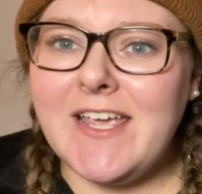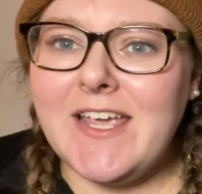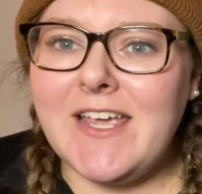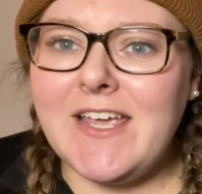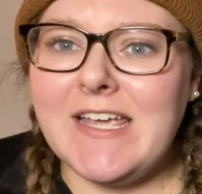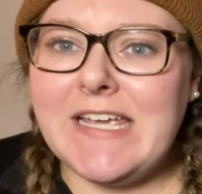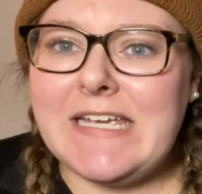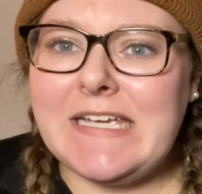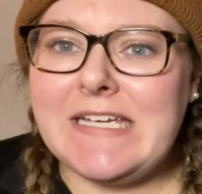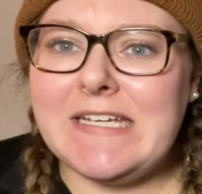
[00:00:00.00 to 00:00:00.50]

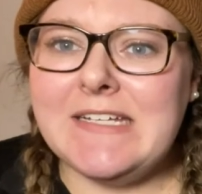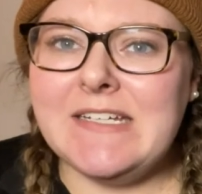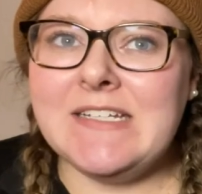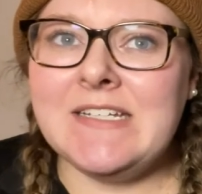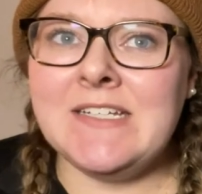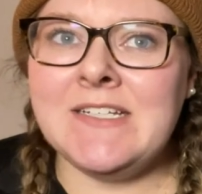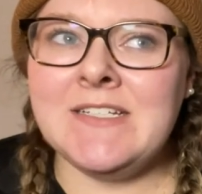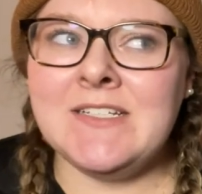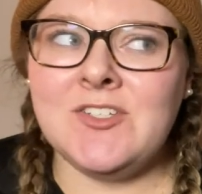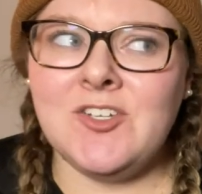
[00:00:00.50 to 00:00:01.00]
a
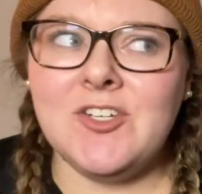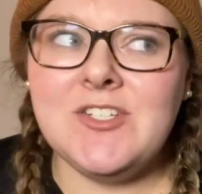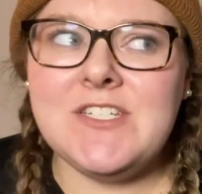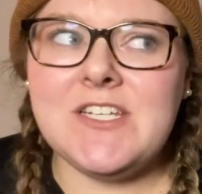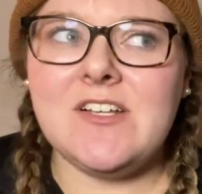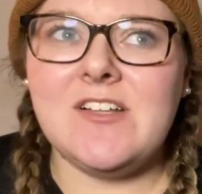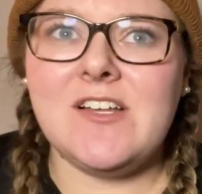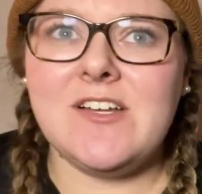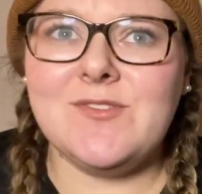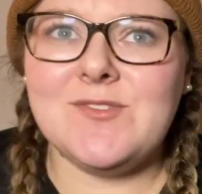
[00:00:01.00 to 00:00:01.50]
good
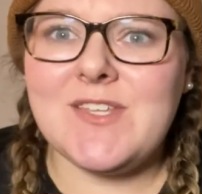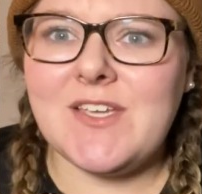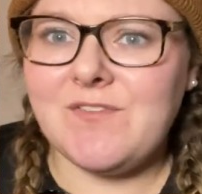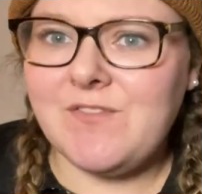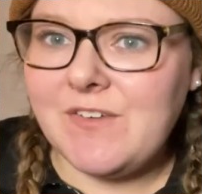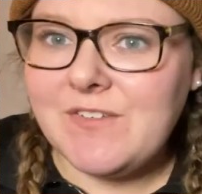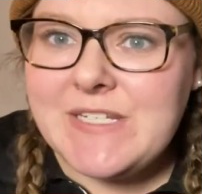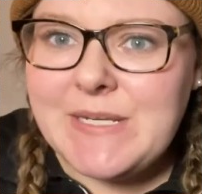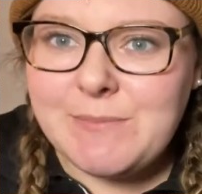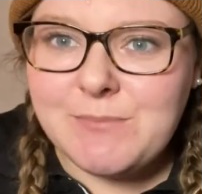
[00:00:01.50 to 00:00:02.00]
deal on it. It was like
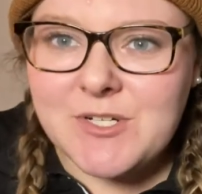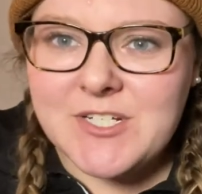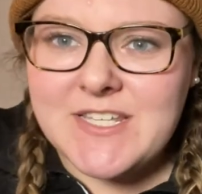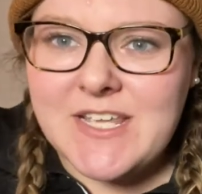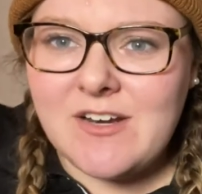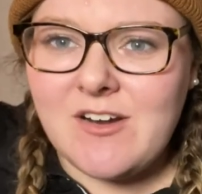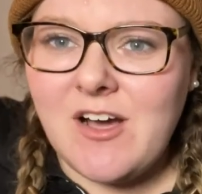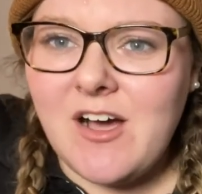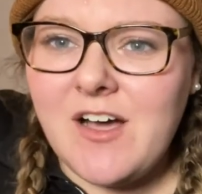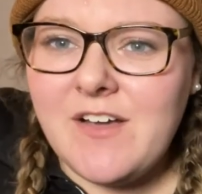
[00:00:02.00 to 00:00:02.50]
15%
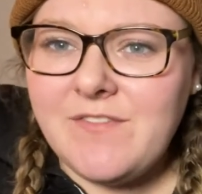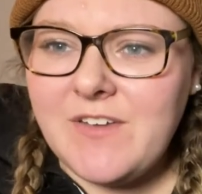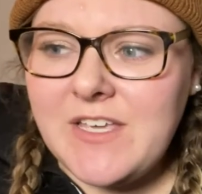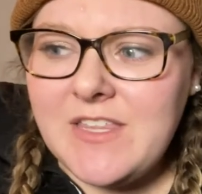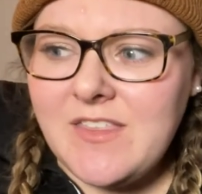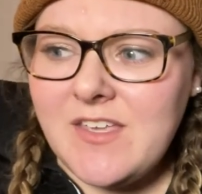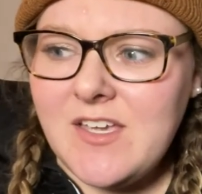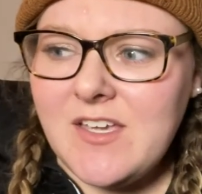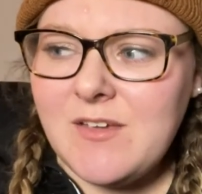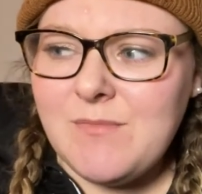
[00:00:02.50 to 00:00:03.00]
off, I
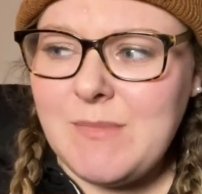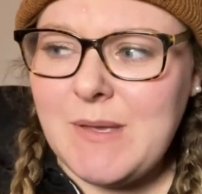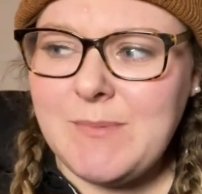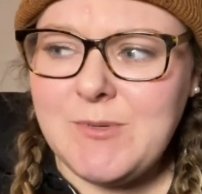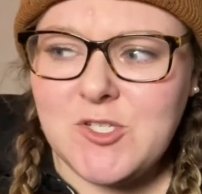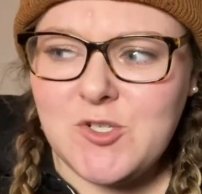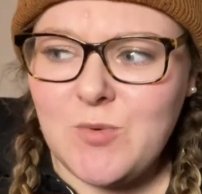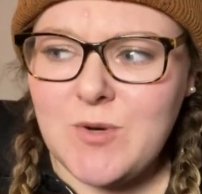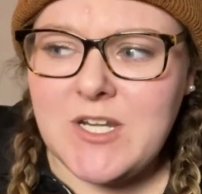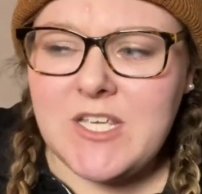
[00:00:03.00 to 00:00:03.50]
think, maybe
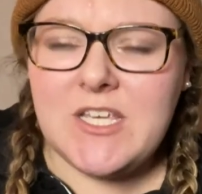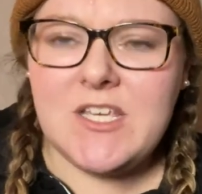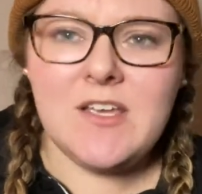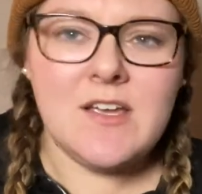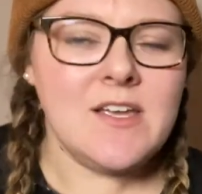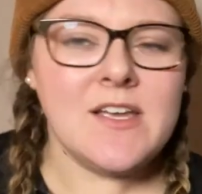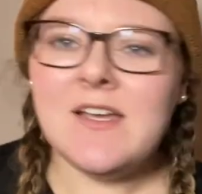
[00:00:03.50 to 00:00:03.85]
20.